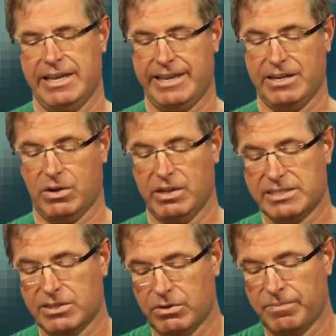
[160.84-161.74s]
And
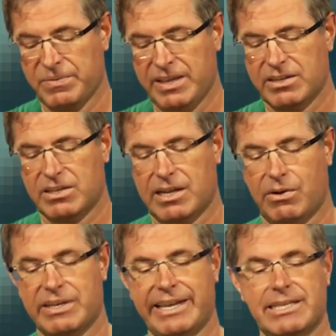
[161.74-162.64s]
also,
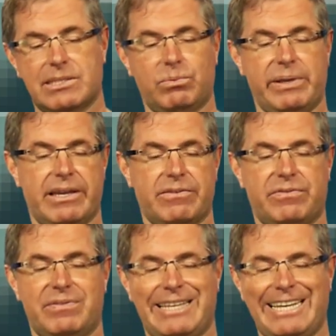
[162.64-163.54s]
nowadays we have
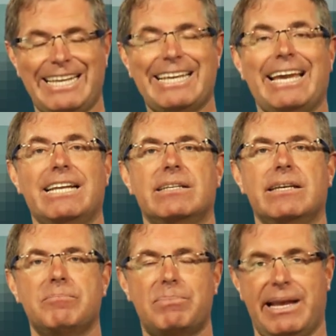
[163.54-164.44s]
dedicated
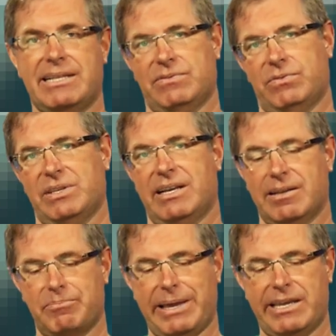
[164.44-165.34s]
implants for
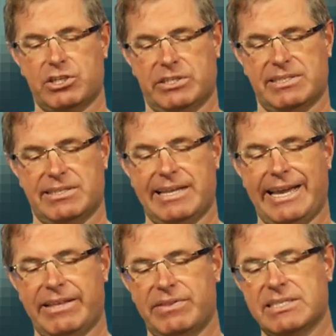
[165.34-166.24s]
younger patients,
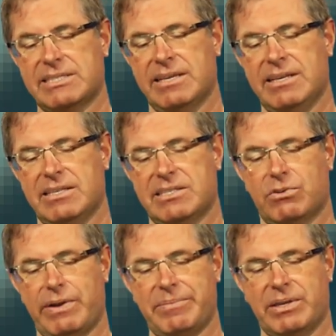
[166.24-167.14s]
like this
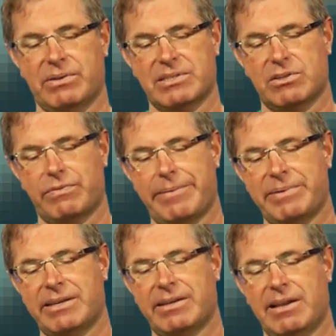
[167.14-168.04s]
ceramic on
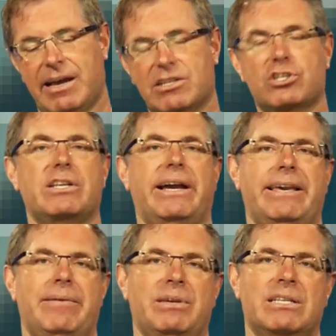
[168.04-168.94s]
ceramic large
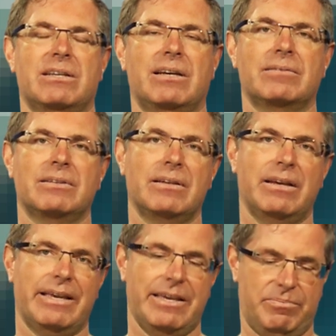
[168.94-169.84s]
diameter
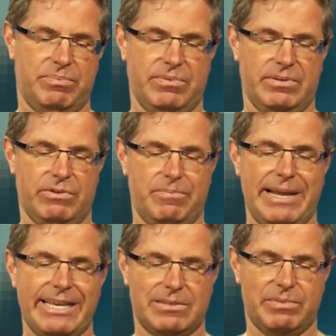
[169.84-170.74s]
hip
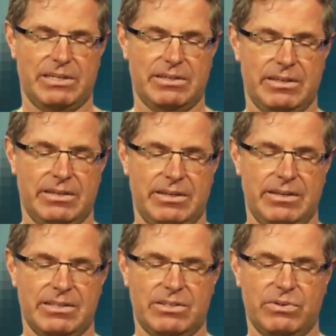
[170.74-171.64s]
replacement.
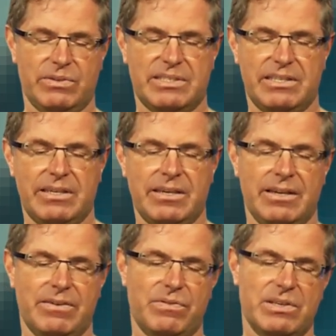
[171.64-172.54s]
So you see,
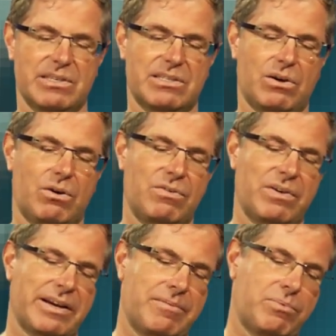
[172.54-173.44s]
this is
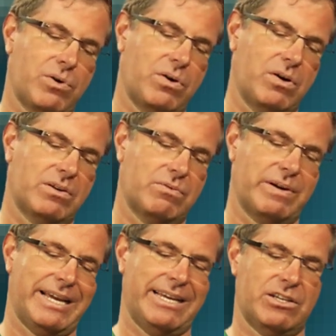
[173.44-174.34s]
over a broad
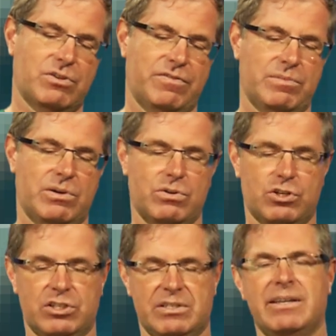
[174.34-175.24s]
range of
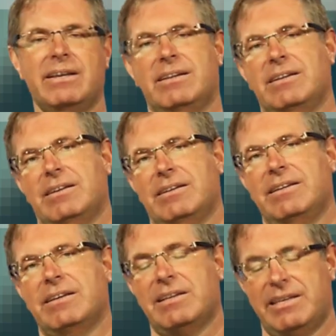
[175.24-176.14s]
motion,
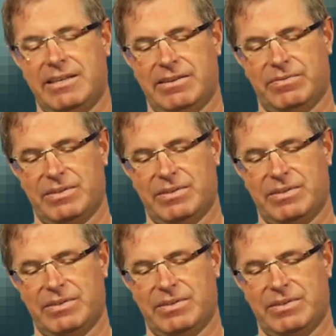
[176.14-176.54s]
nearly